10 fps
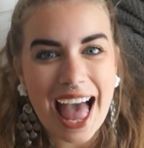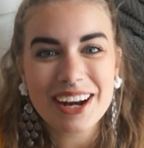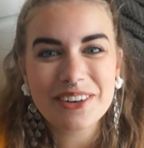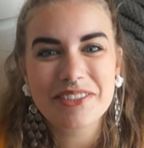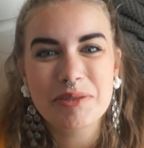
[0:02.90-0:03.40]

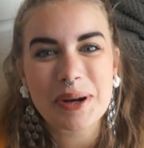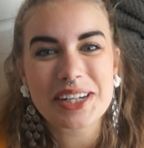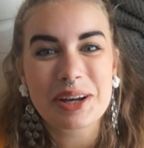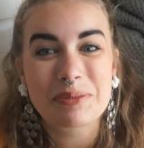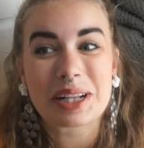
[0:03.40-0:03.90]
Hello
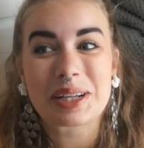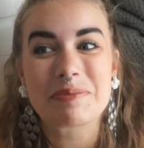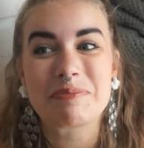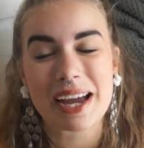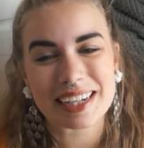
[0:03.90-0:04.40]
everybody and
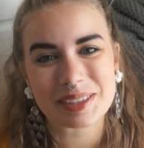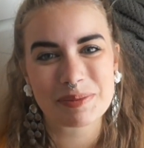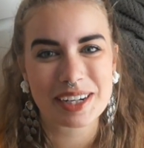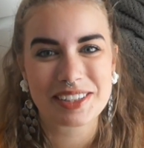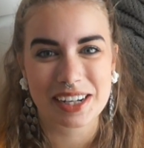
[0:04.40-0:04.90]
welcome back to
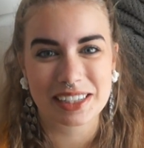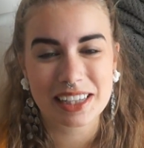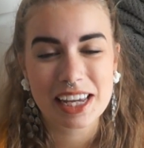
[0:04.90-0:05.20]
my channel.